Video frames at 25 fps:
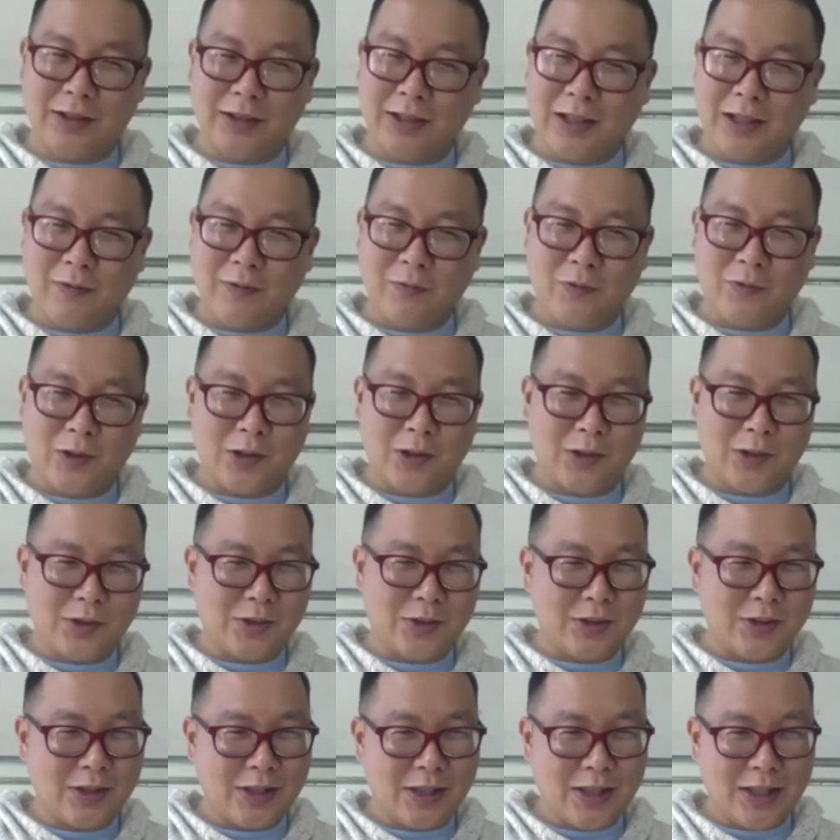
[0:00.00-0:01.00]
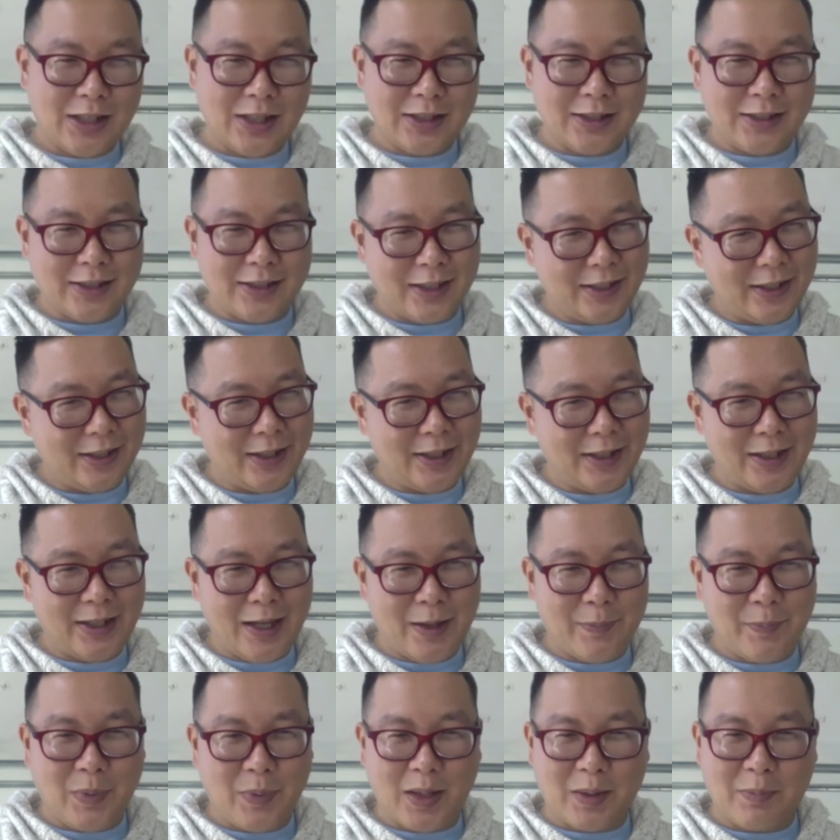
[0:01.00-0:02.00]
looking forward to attending
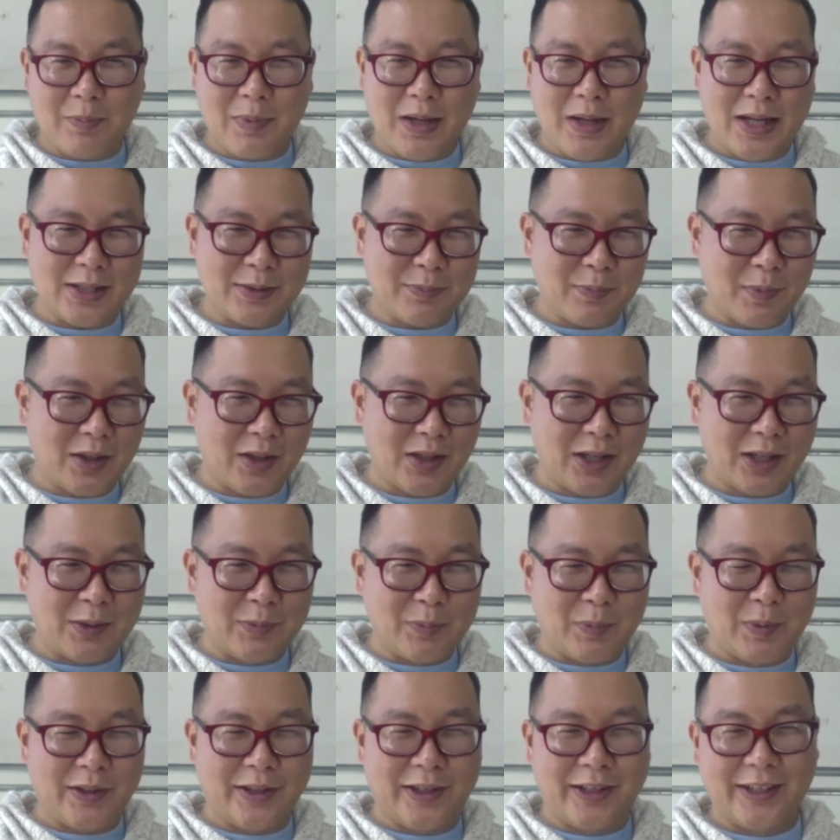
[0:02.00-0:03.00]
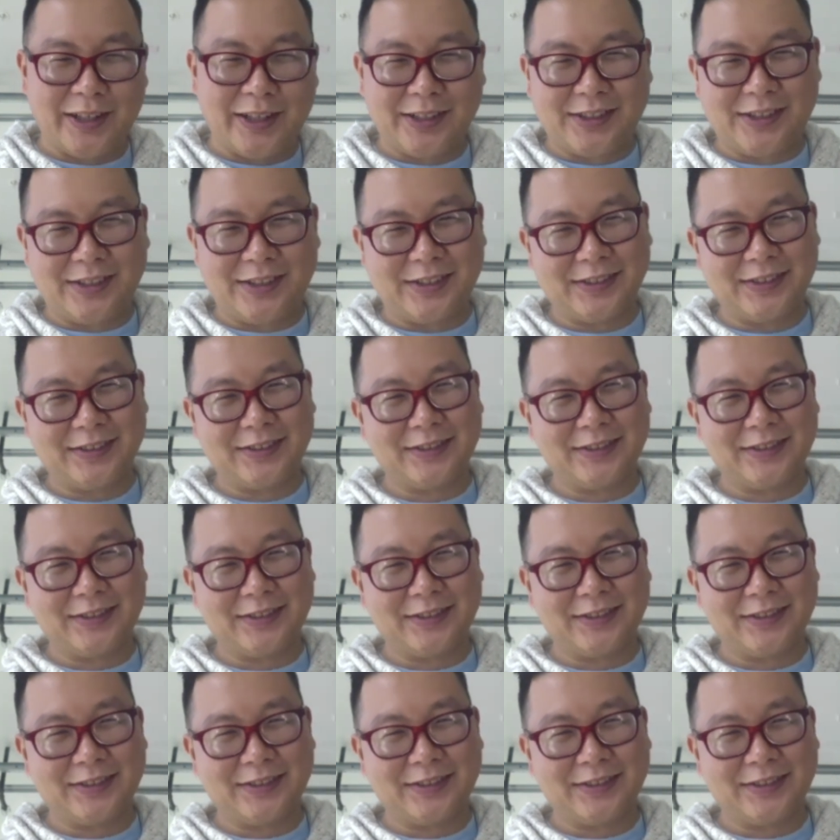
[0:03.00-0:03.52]
EPIC Mastermind Experience.